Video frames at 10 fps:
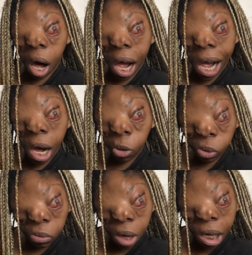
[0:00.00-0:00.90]
how
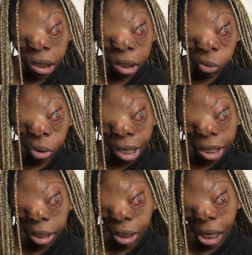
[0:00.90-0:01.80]
do I know that
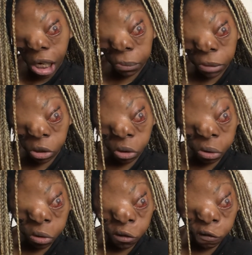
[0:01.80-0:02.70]
it's time
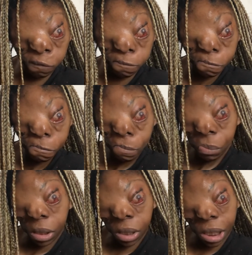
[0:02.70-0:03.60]
to
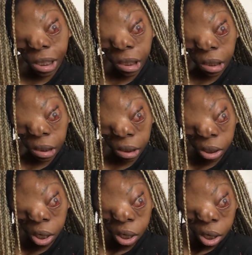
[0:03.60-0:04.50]
change?
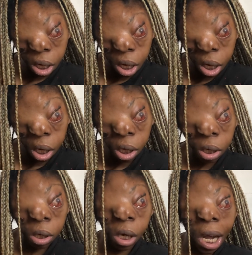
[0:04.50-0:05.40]

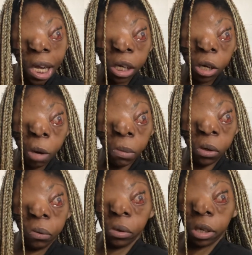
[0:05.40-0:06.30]
As someone
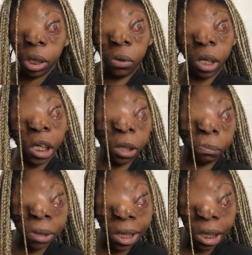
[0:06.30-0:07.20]
who's visually
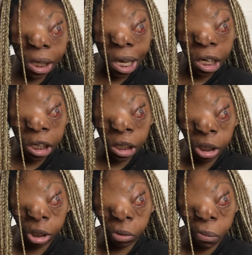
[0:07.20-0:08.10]
impaired,
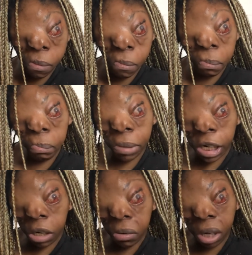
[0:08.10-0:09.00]
I make
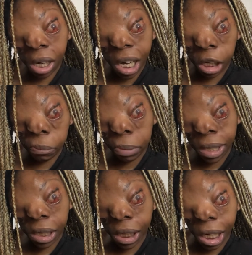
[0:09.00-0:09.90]
sure that I pay
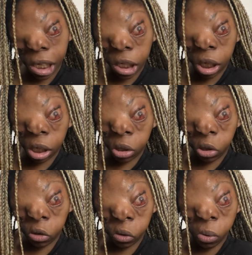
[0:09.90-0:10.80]
attention
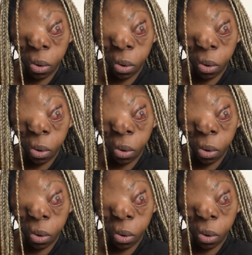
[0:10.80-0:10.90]
to